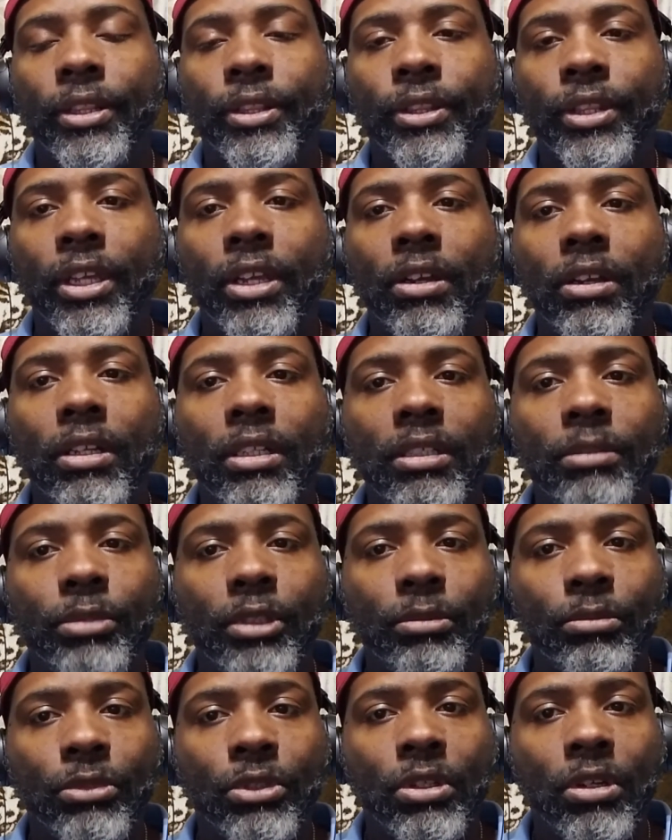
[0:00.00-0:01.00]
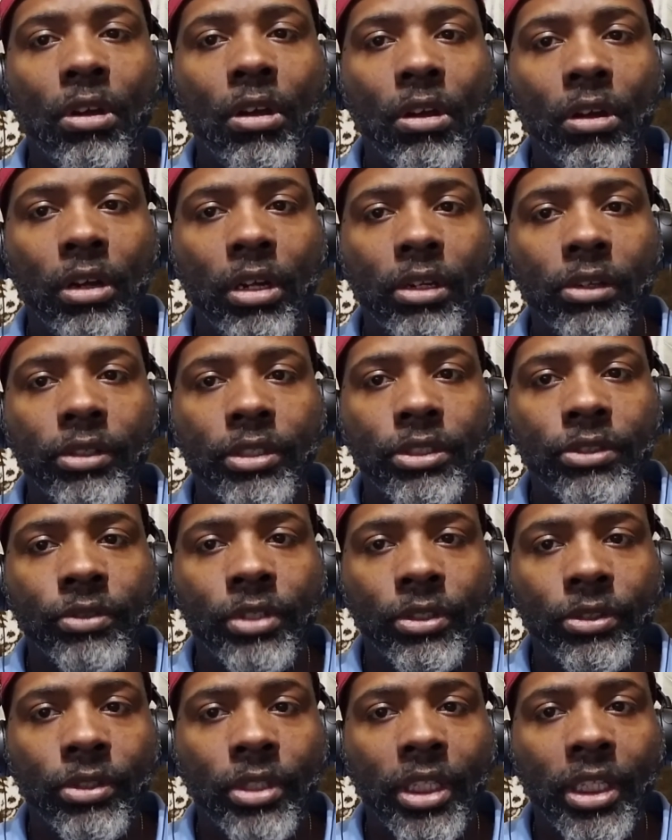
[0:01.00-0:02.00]
They're a little bit more harder and
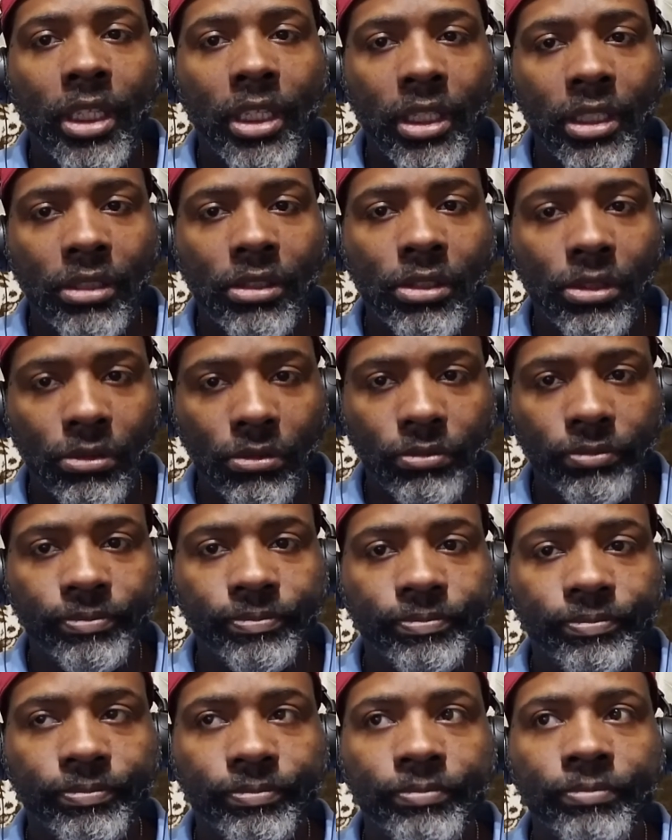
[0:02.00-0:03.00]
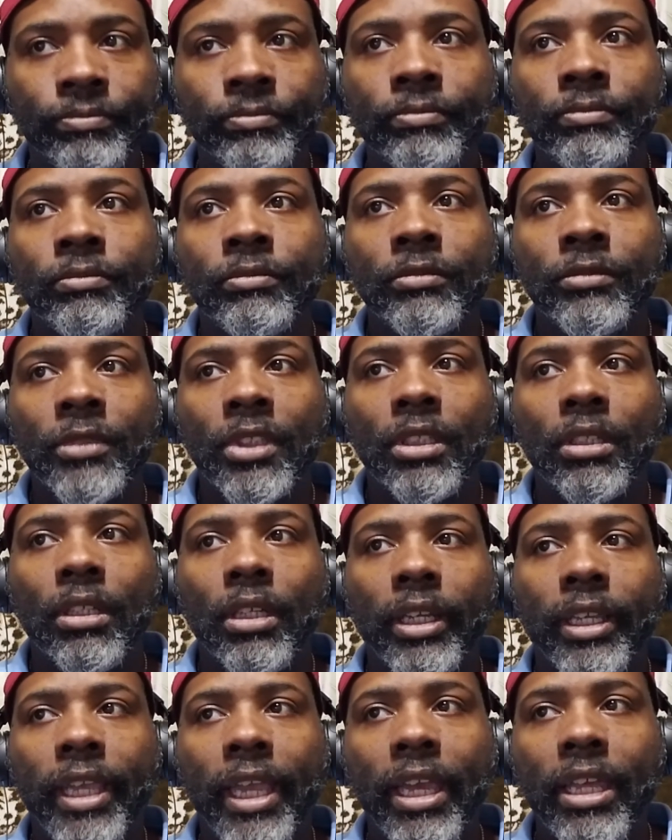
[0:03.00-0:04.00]
stricter to get into.
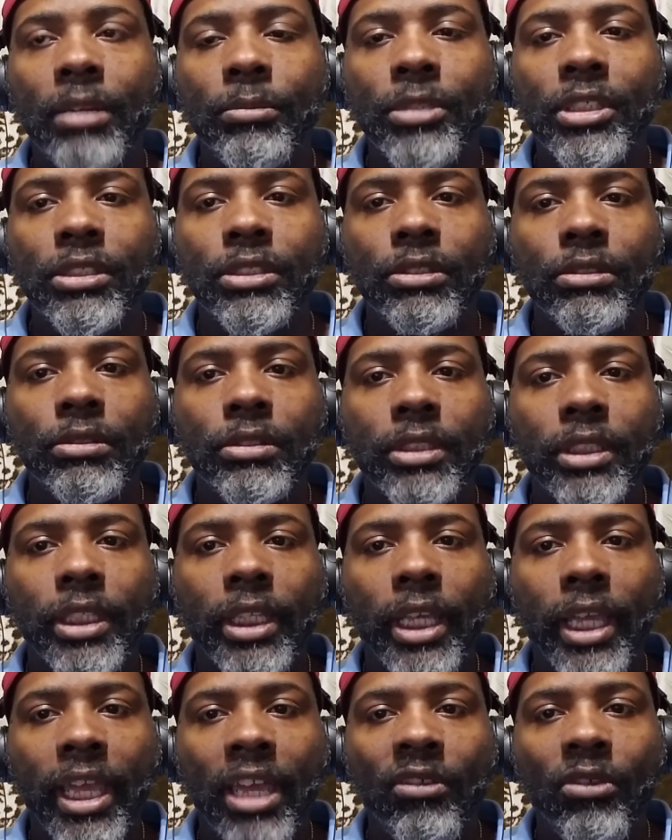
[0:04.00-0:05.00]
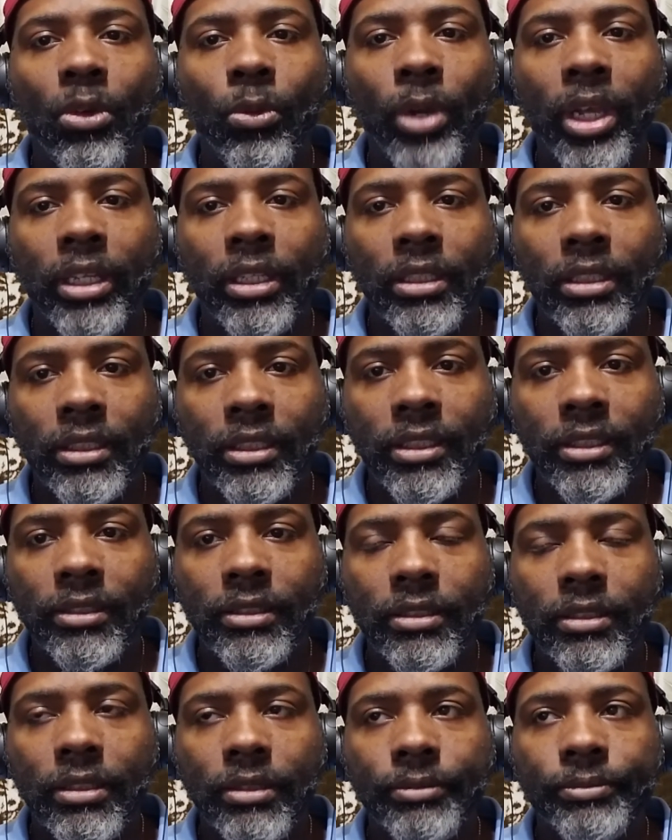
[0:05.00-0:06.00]
Academies usually have a waiting
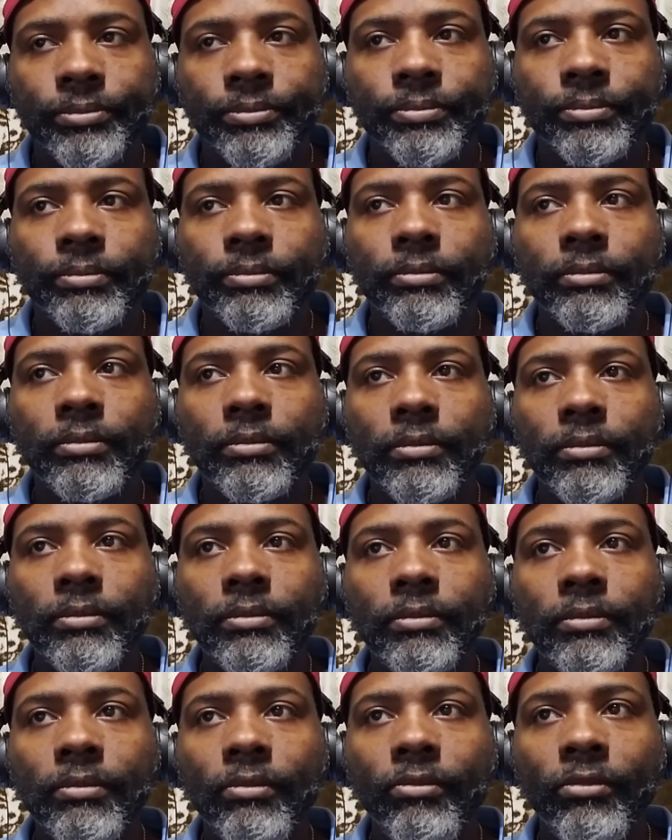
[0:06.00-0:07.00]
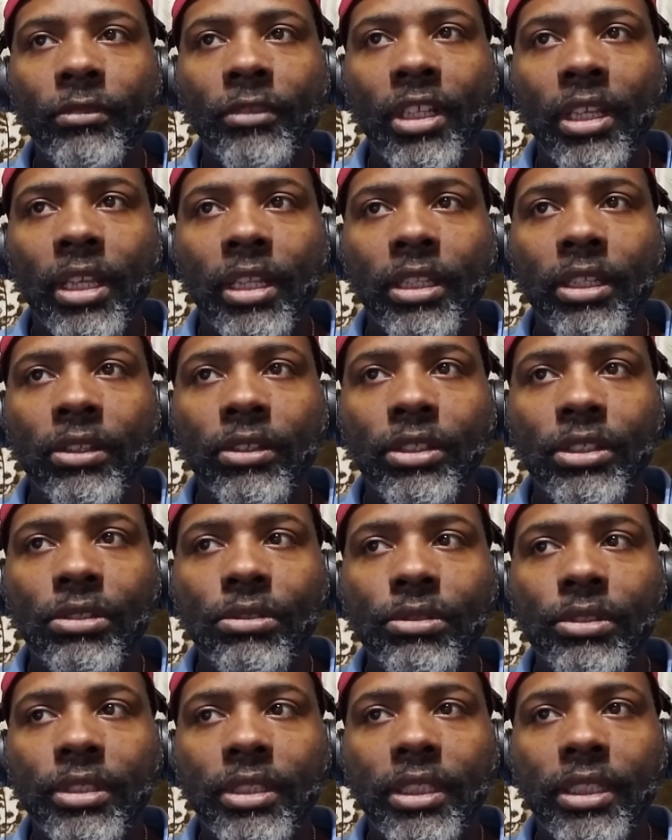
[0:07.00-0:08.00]
list, and they're
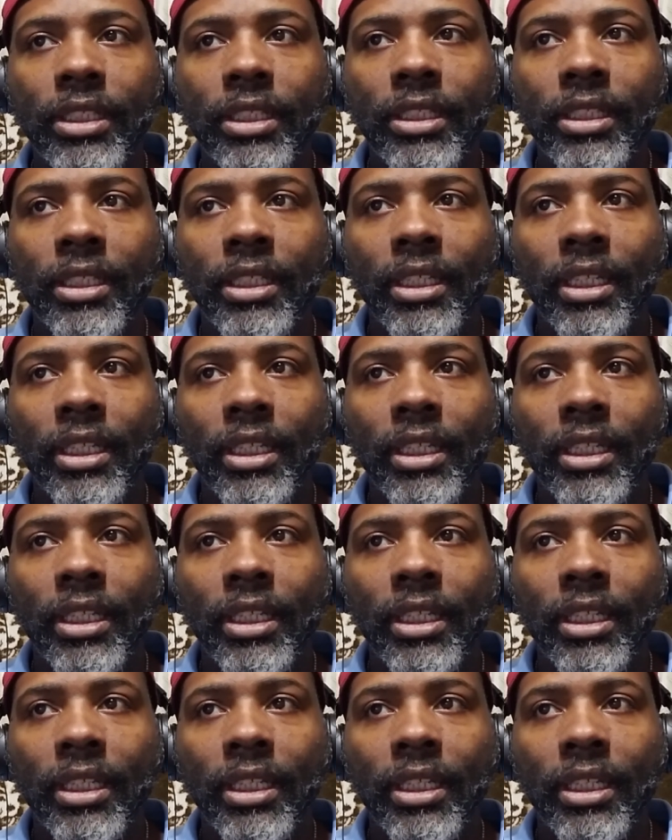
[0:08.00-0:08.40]
usually,